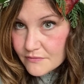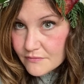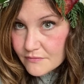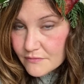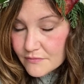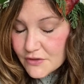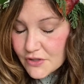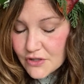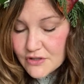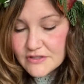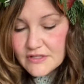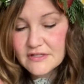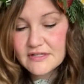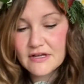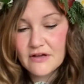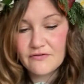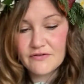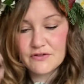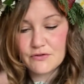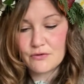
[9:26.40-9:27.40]
turns
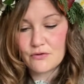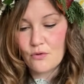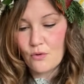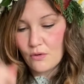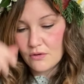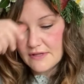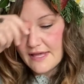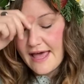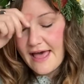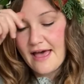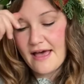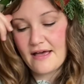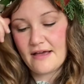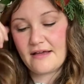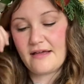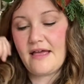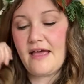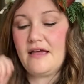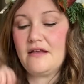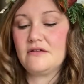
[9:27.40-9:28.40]
herself into an old hag
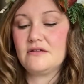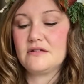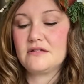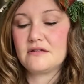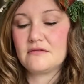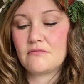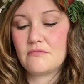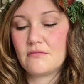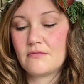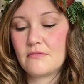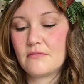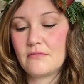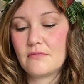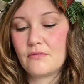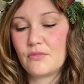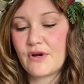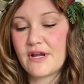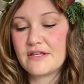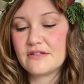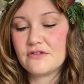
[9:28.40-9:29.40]
and
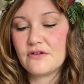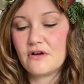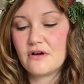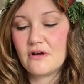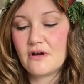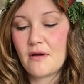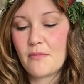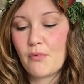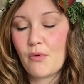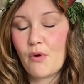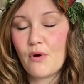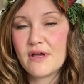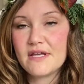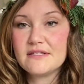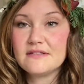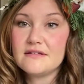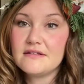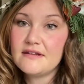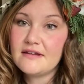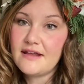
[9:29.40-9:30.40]
brings her a
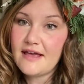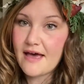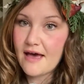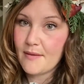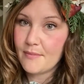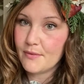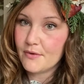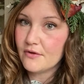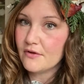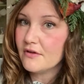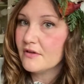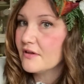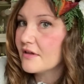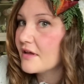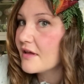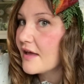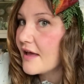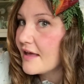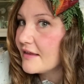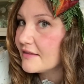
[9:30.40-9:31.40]
poisoned apple.
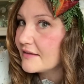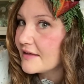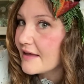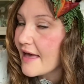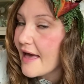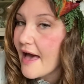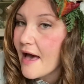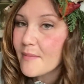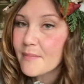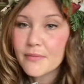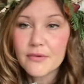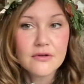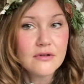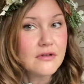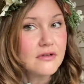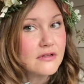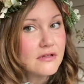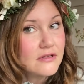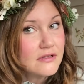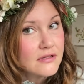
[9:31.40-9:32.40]
And the
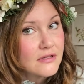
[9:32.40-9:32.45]
apple